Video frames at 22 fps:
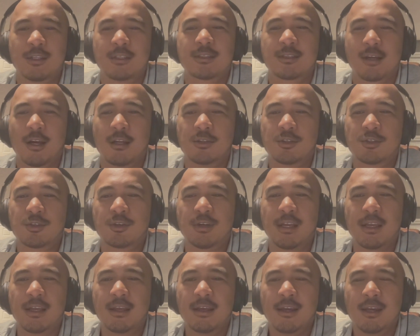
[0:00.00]
this
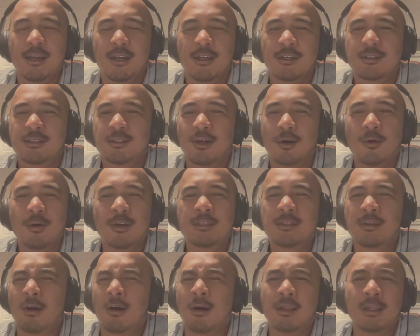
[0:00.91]
country. So
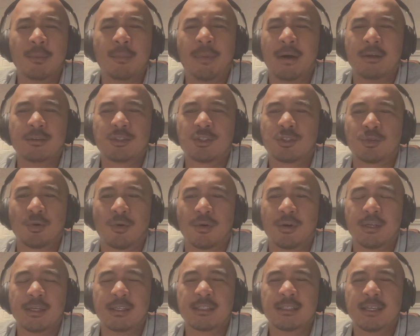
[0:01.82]
it's all about
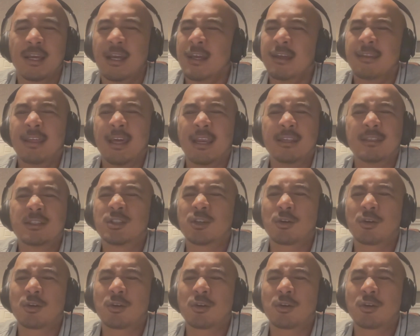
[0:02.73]
stories. That is the